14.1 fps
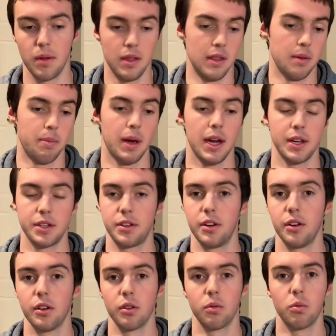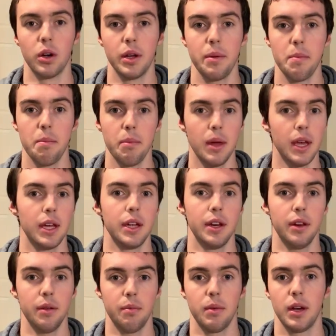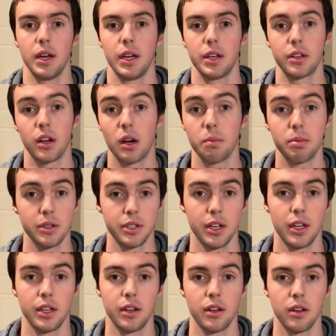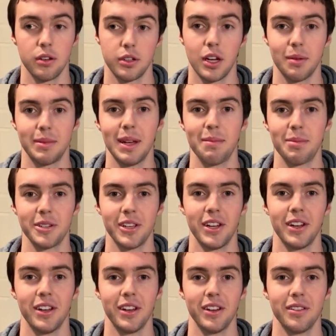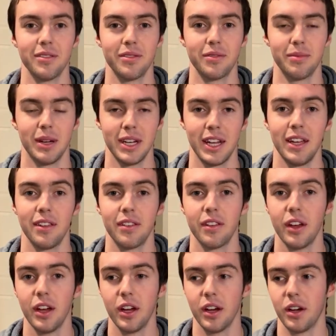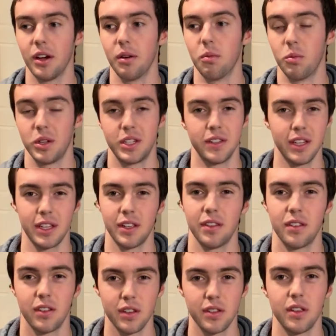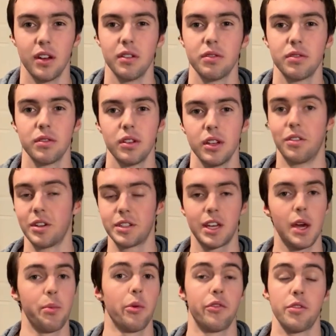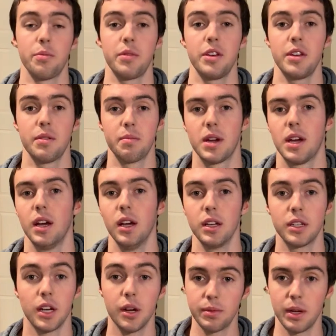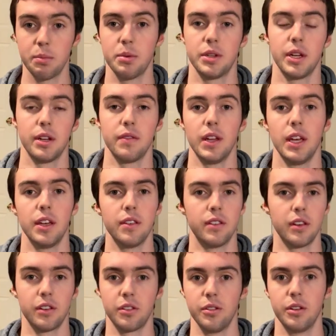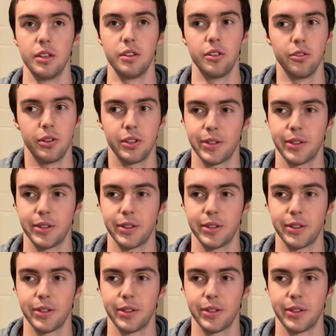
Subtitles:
in the past year, what made my top 10% of my days? What did they consist of? For example, for me, my top 10% of days included doing